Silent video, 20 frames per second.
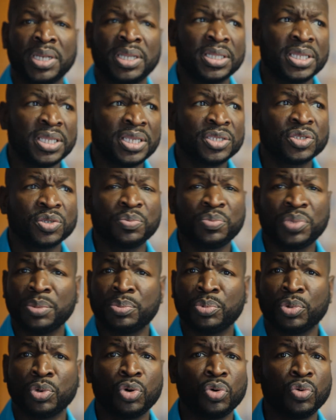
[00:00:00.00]
And these are
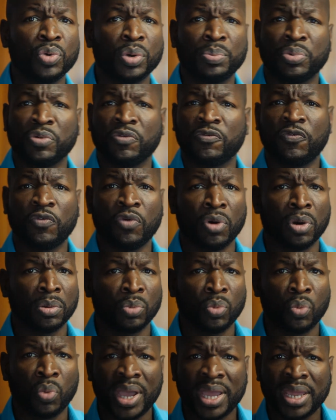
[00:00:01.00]
people who would
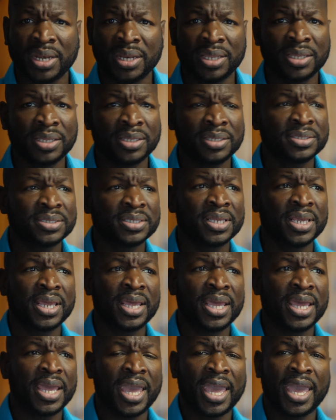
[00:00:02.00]
perform weddings
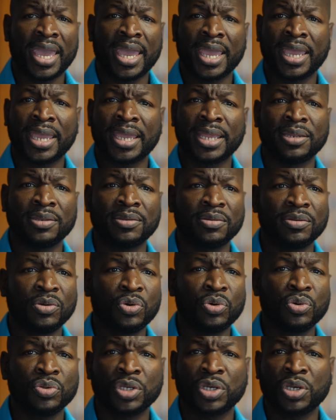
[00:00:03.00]
and
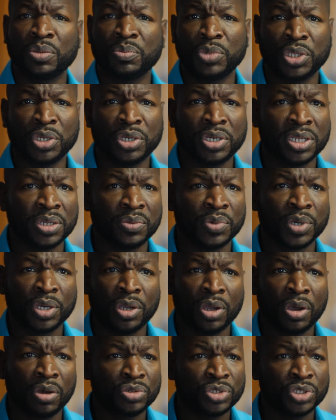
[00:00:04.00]
who the community would
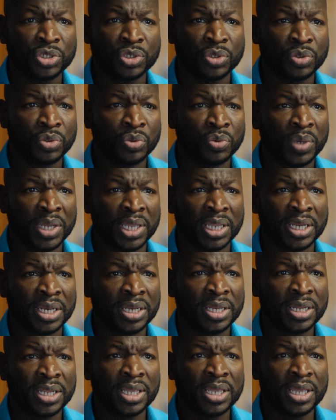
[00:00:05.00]
go to when
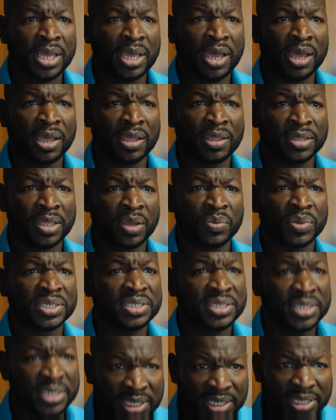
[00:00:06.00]
there was
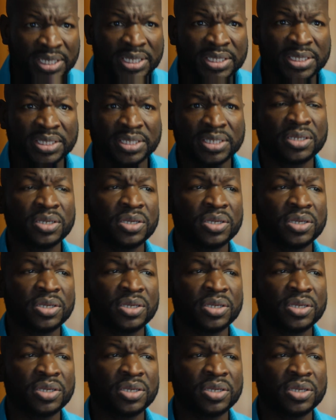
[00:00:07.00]
sickness in the